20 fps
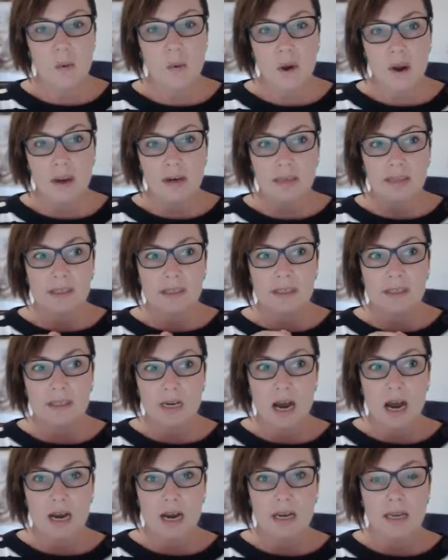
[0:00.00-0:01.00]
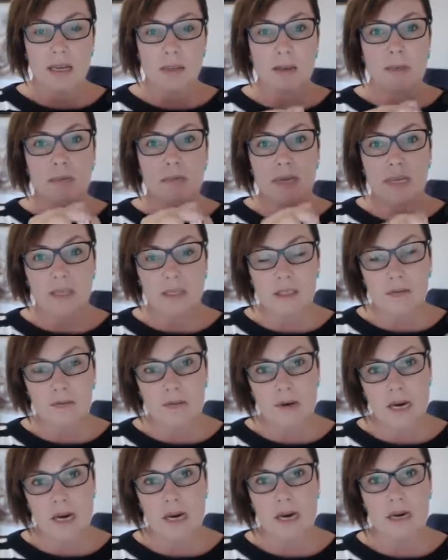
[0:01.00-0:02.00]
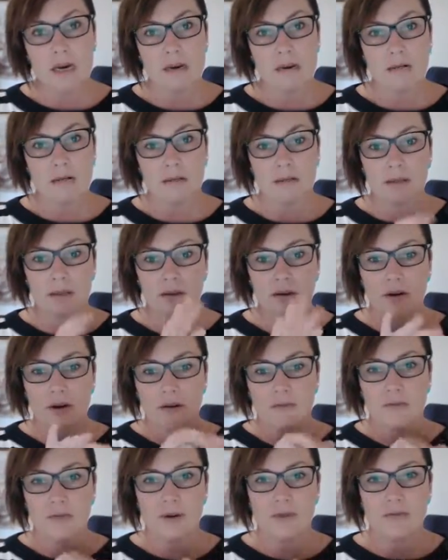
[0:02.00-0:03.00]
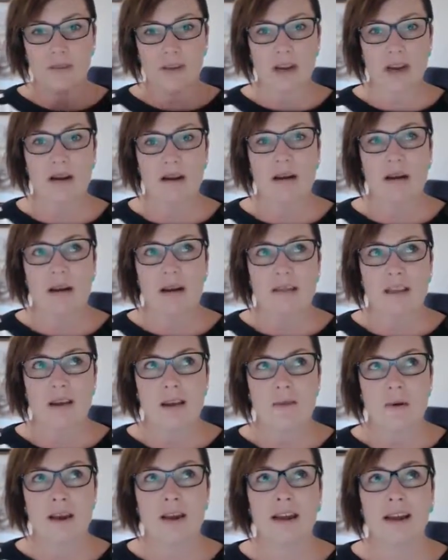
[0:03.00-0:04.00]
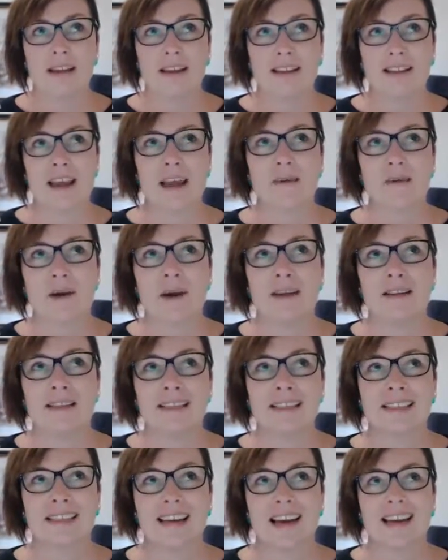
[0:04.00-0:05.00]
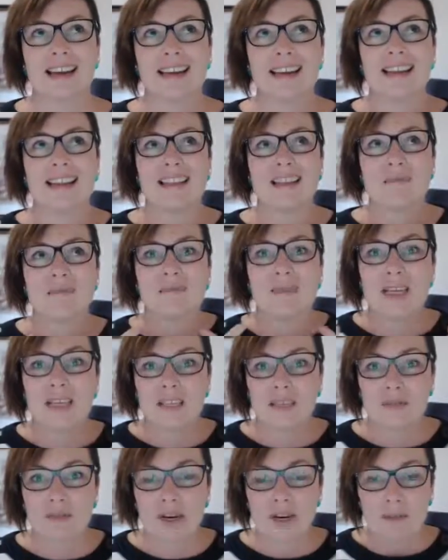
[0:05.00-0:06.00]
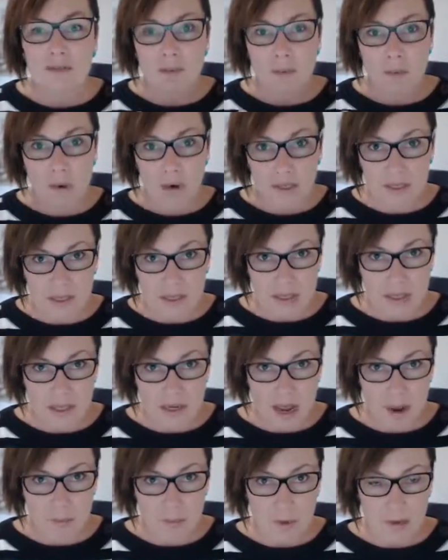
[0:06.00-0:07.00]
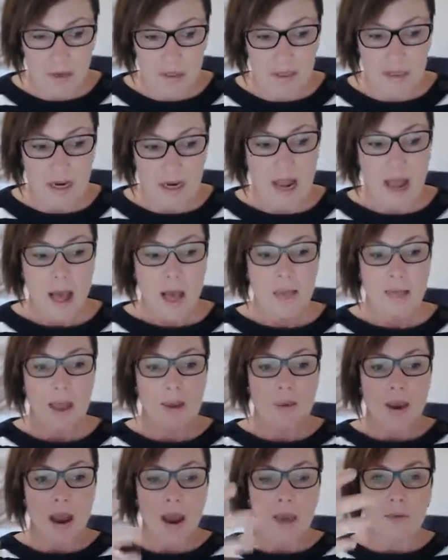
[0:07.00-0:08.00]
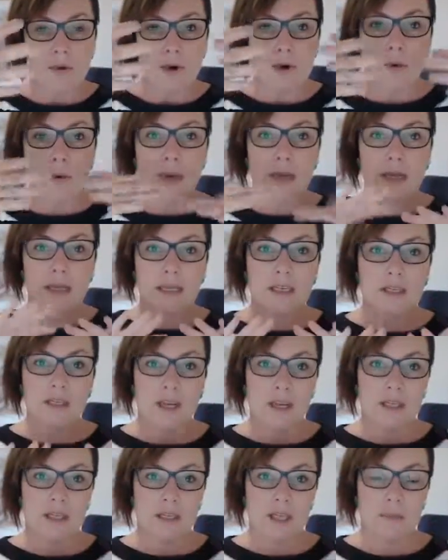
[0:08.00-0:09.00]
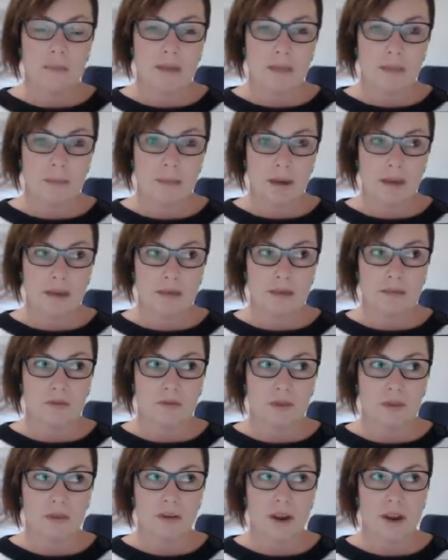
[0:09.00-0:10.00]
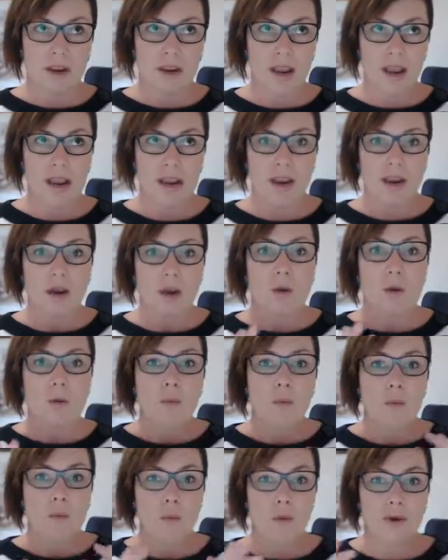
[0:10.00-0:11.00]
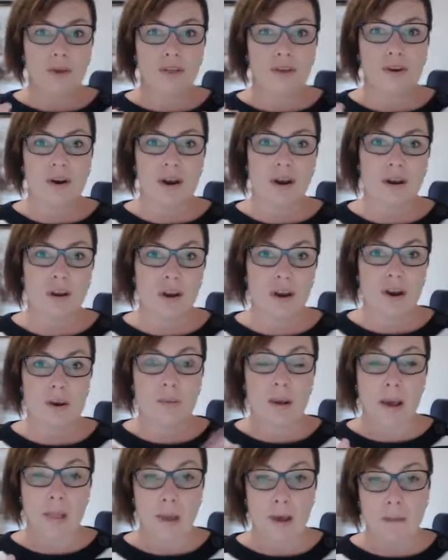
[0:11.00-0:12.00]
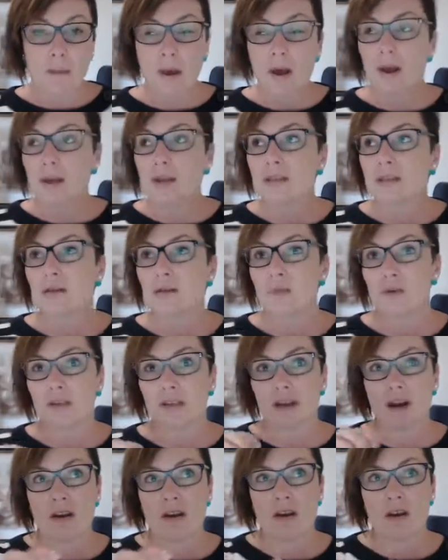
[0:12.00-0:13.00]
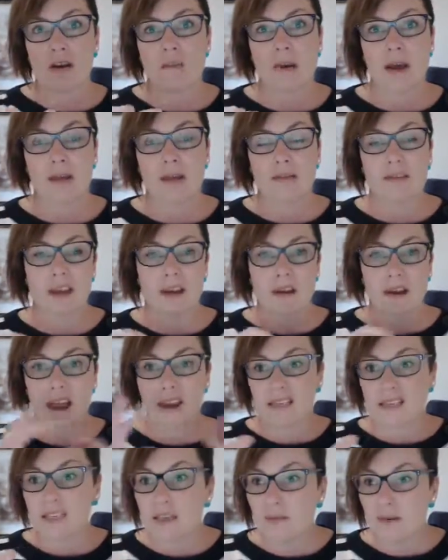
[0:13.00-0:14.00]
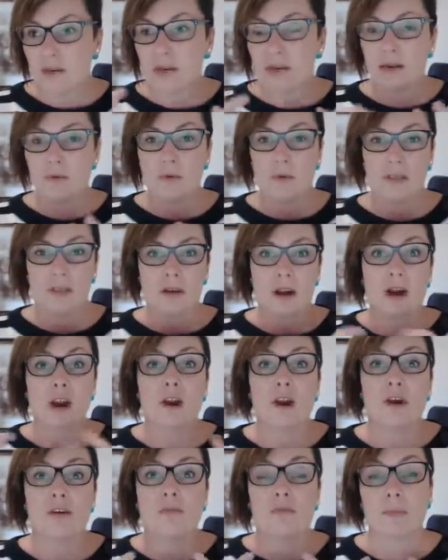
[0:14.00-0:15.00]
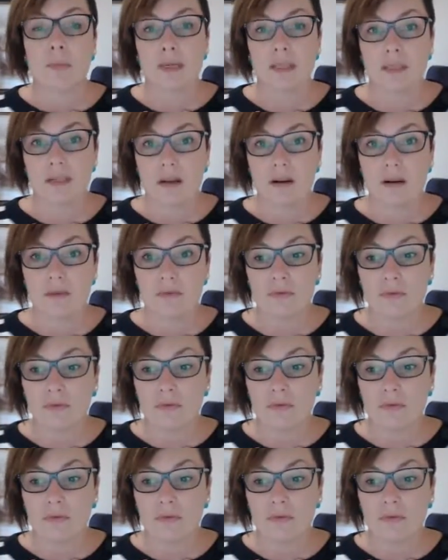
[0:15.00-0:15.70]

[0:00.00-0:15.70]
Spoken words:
weren't stuck in the misery, sorry, rude finger, they weren't stuck in the misery of the worst thing that happened. They were able to quickly change their perspective to, okay, what did I learn about that person? What did I learn about that activity? What did I learn for myself?